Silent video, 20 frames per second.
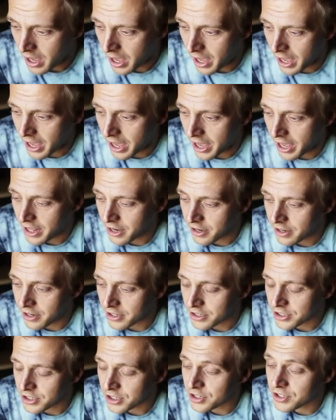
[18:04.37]

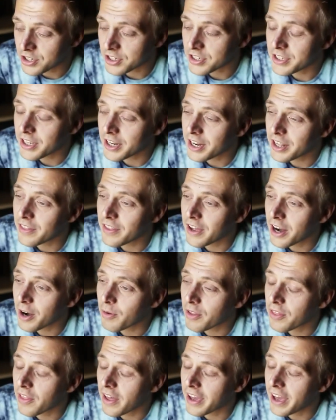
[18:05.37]
and she's just sitting there
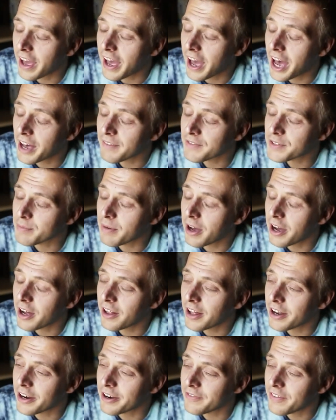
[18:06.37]
with, like, a half
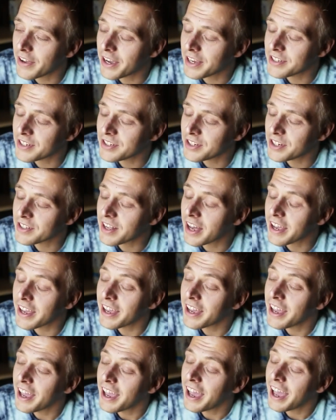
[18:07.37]
smile on her face, and she's
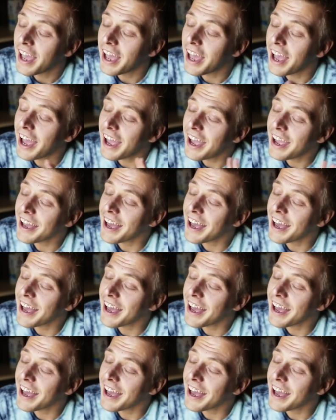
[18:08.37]
like, "Hey